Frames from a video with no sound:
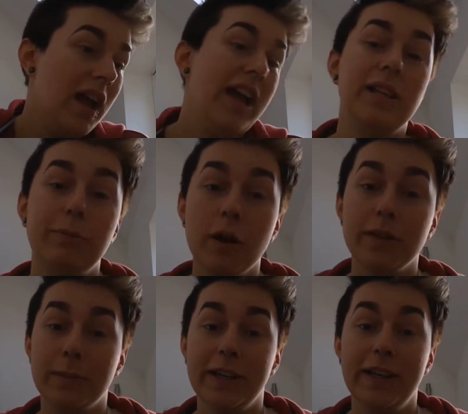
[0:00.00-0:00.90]
It's
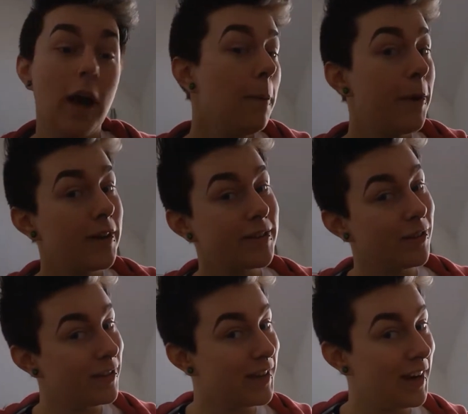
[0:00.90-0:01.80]
possibly a
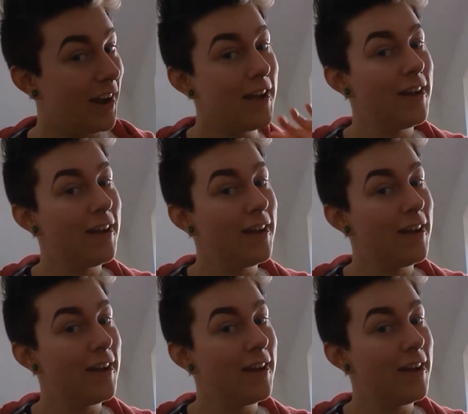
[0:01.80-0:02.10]
personal thing.